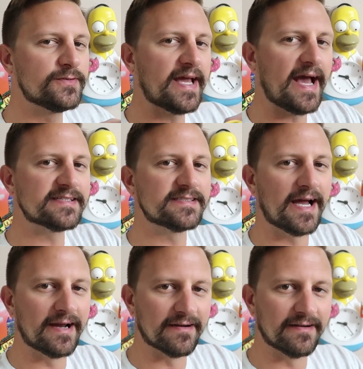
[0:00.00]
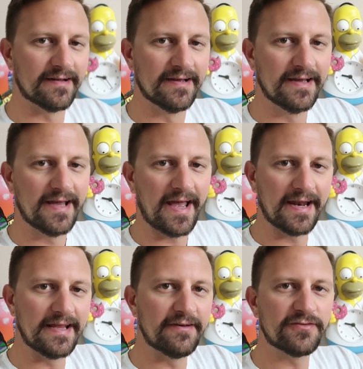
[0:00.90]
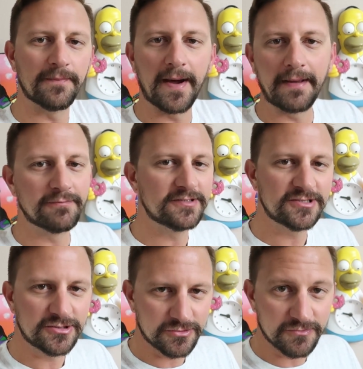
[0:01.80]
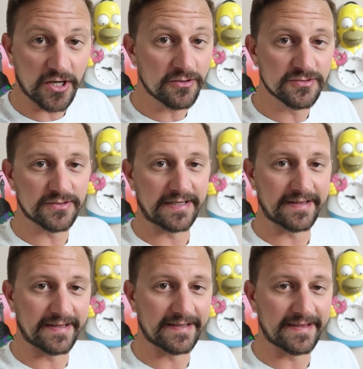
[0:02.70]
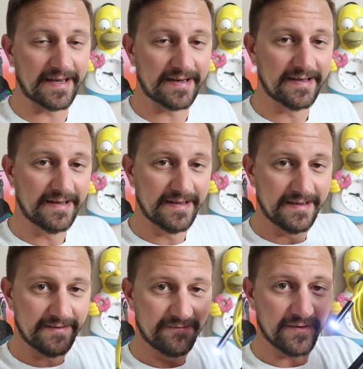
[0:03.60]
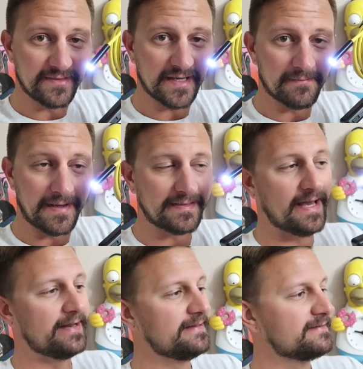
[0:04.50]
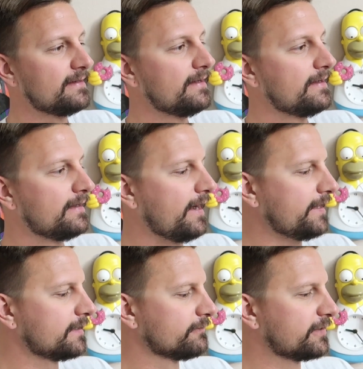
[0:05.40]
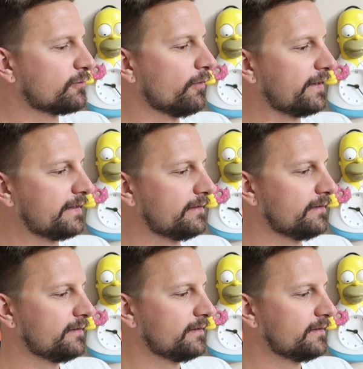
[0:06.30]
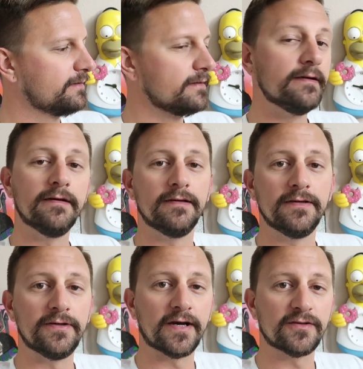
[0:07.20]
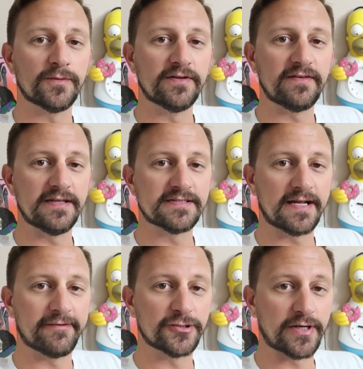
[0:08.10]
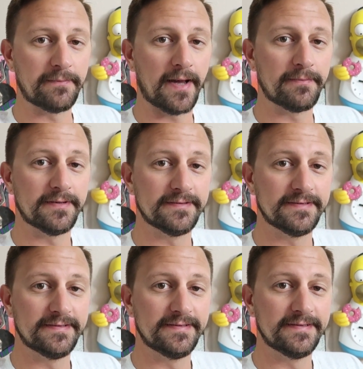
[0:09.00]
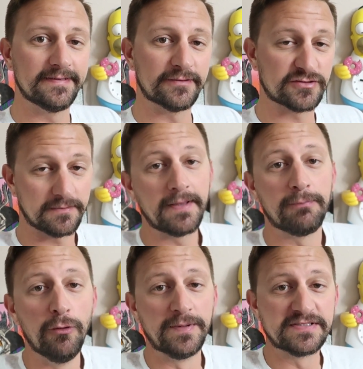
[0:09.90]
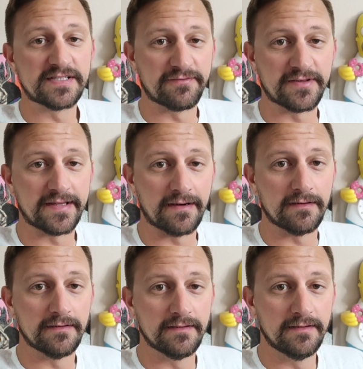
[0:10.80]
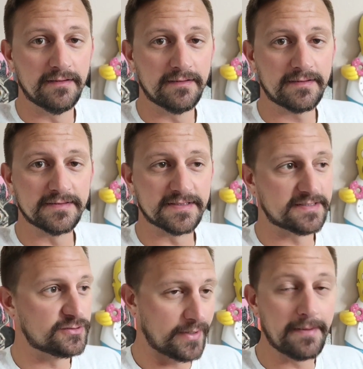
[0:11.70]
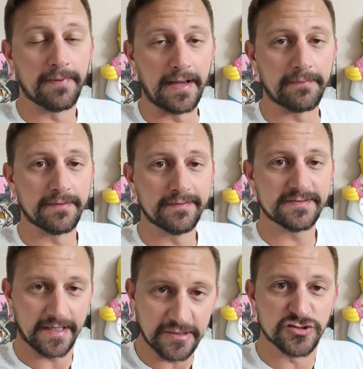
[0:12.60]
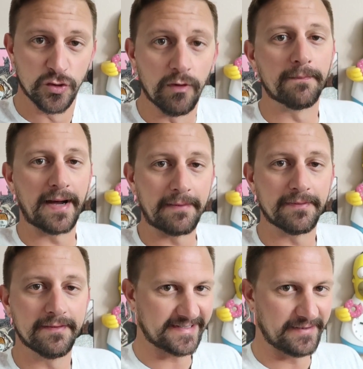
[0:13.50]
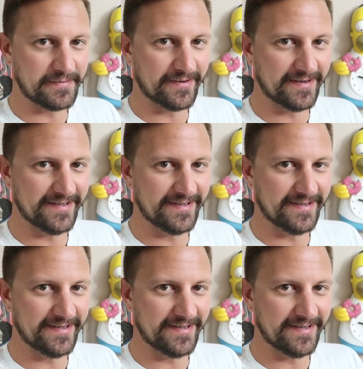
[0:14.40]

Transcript: to cast iron and if the pipe turns or anything like that. Fun thing about that is I can record it. You guys want to see inside of our drain pipe? There's going to be poop and stuff in there because it's a drain pipe. It's like a sewer pipe gonna be